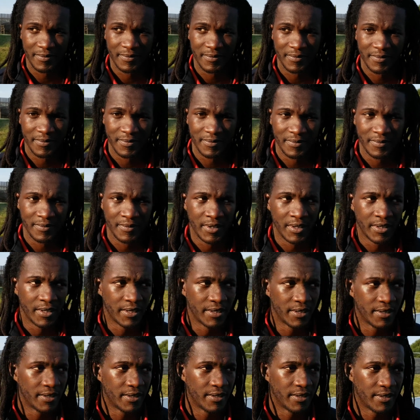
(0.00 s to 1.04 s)
winner going
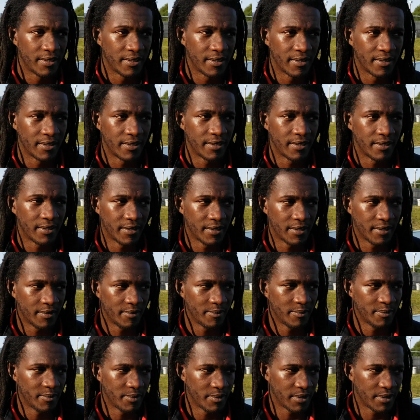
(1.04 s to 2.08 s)
into half-time.